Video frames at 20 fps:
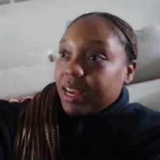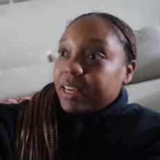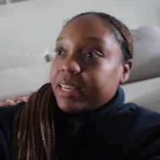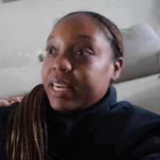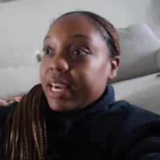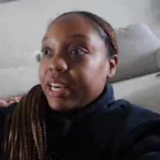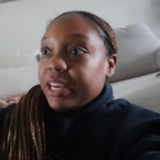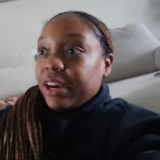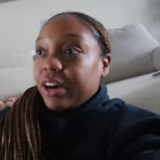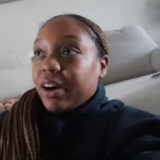
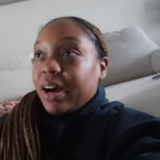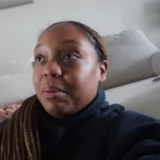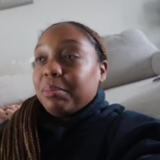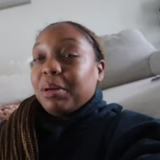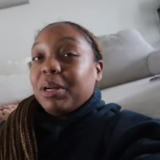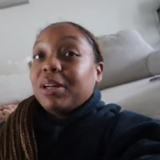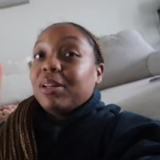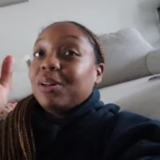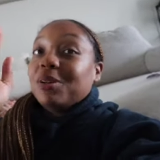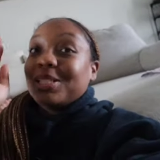yeah, y'all, I'm
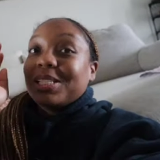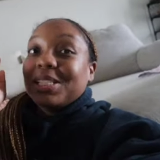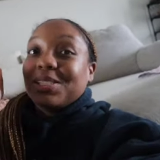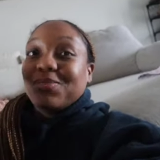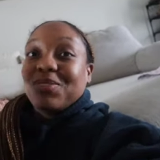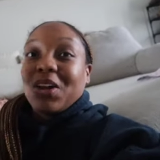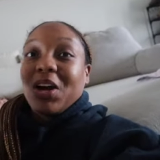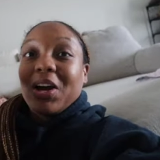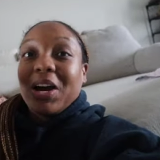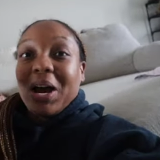going to close this
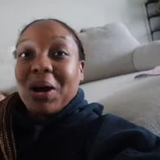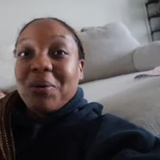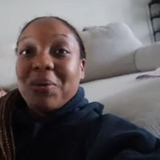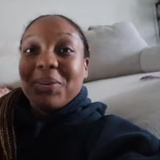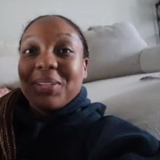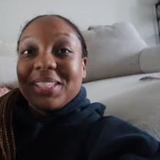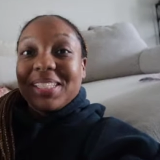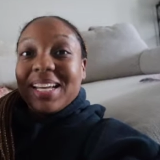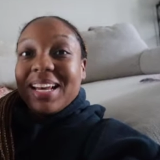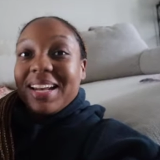vlog
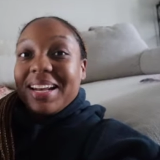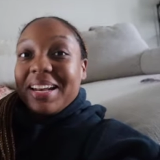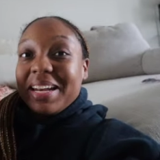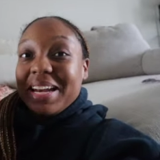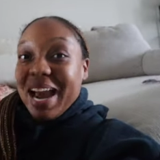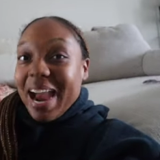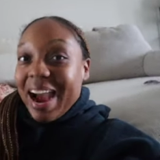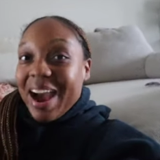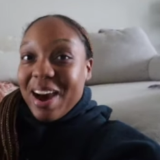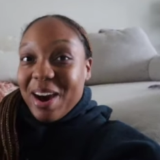out
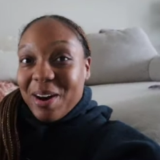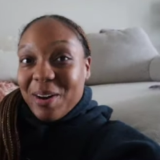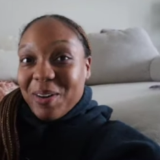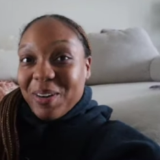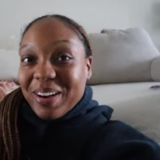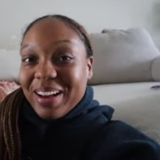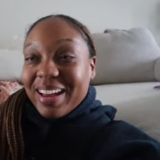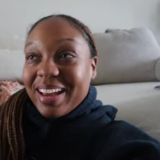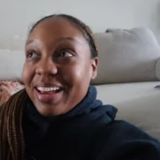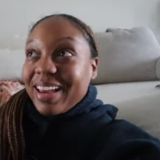
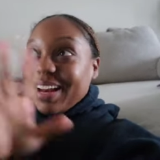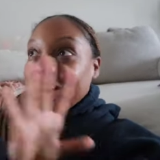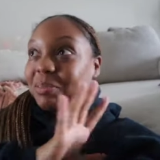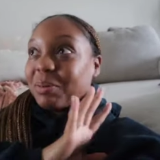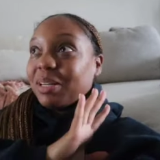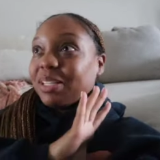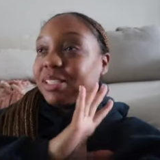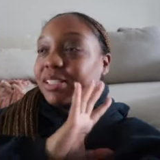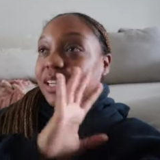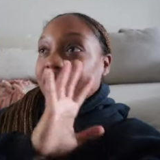now and I'm
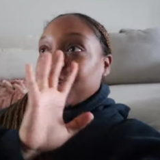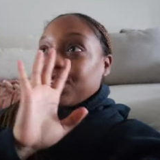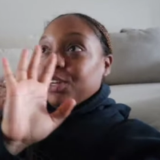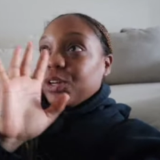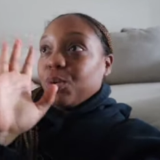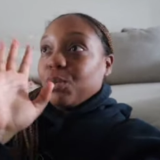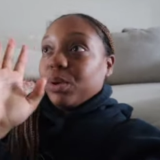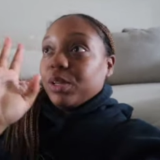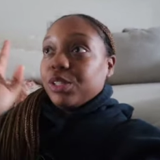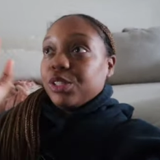going to start a
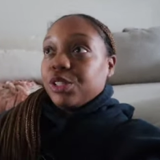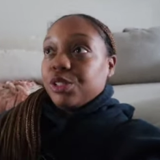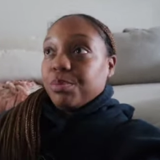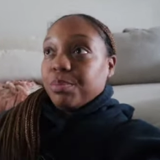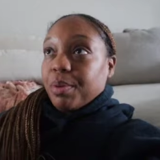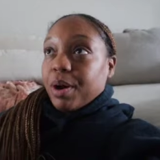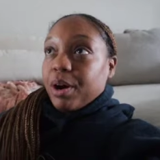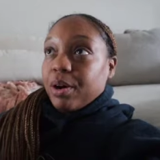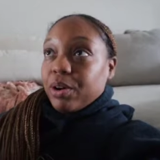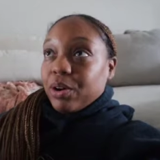new one
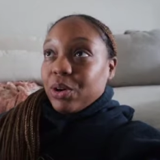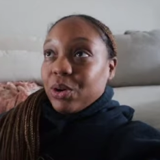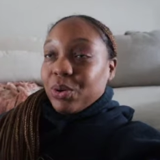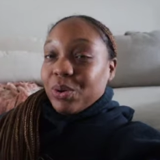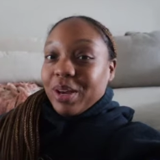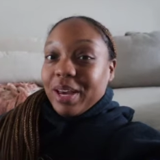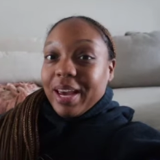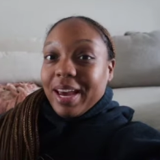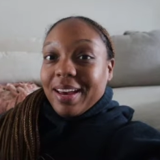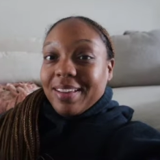
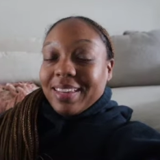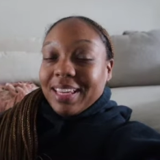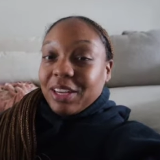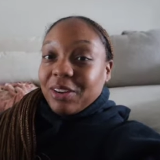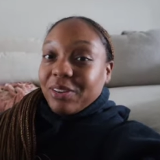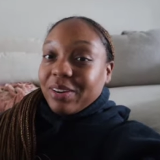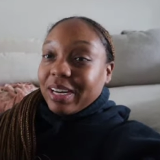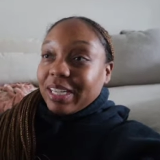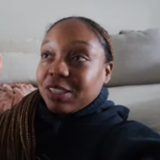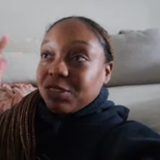tomorrow. Thank
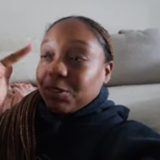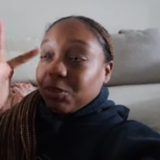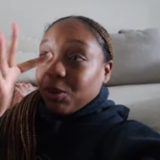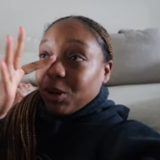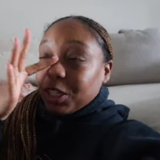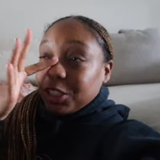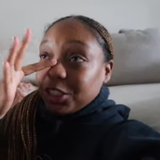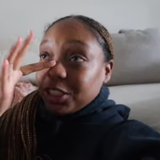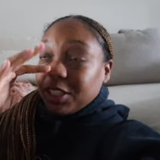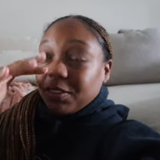you guys for
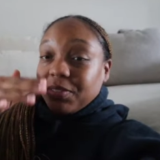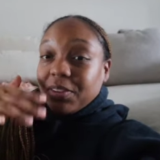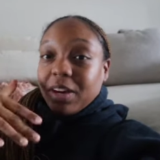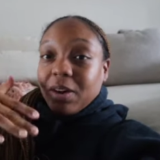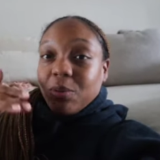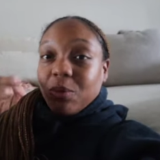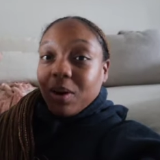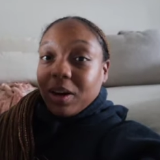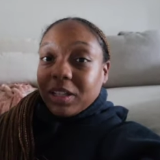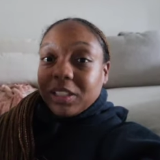watching. If
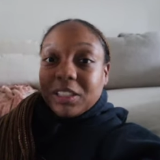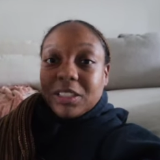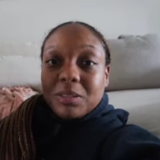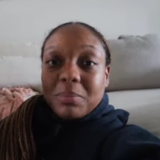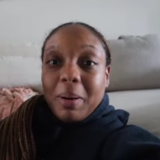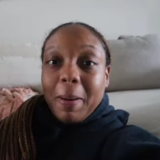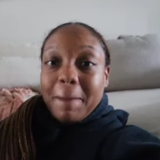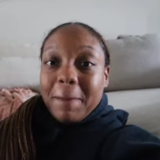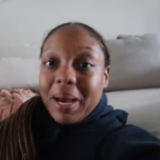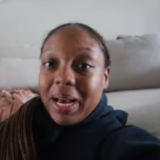y'all watched
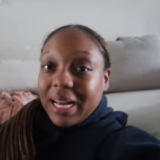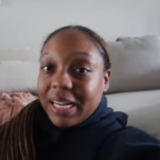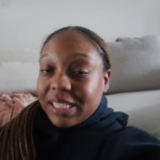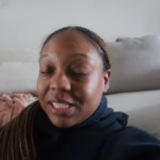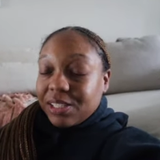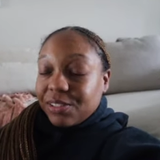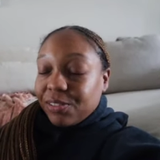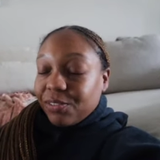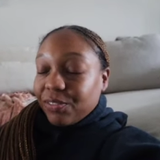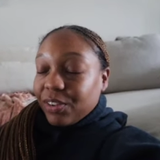my
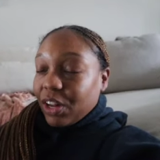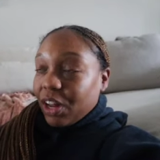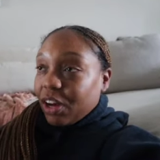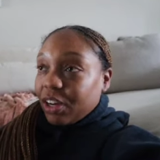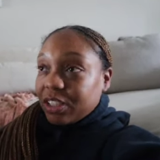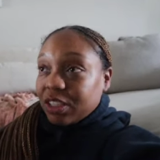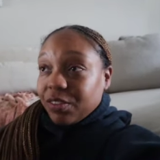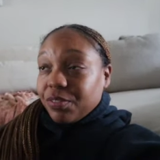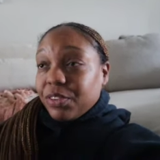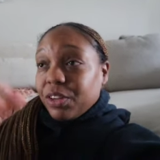past
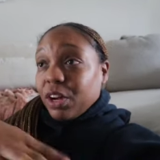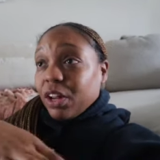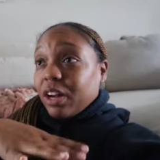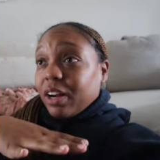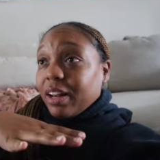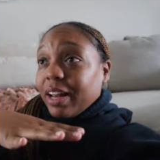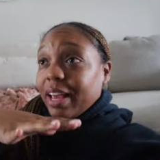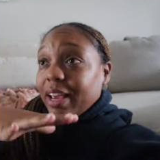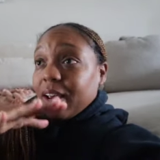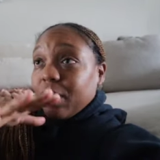vlogs, if y'all
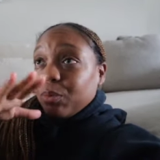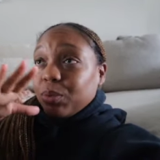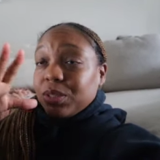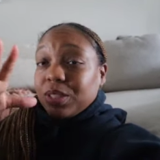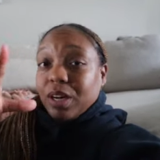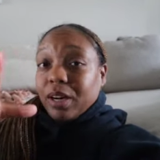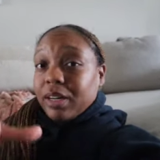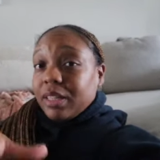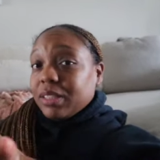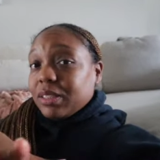are like
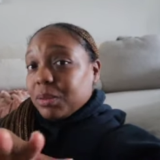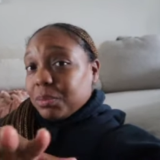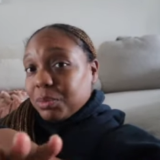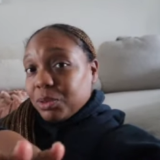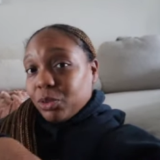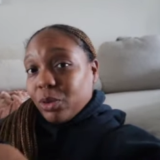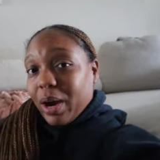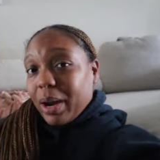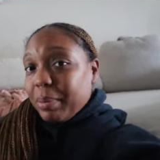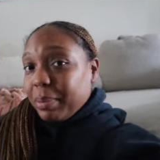returning
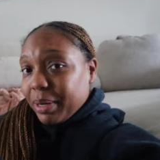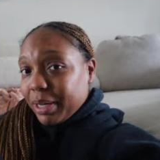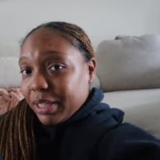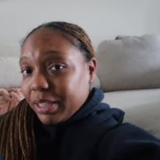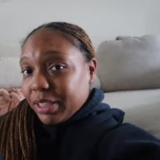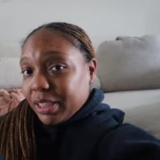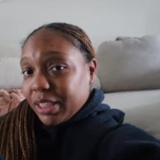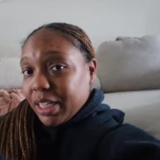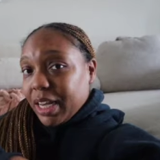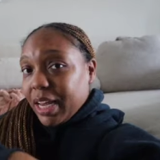
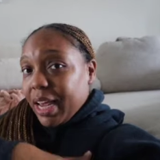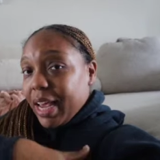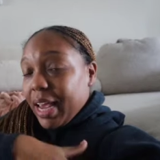subscribers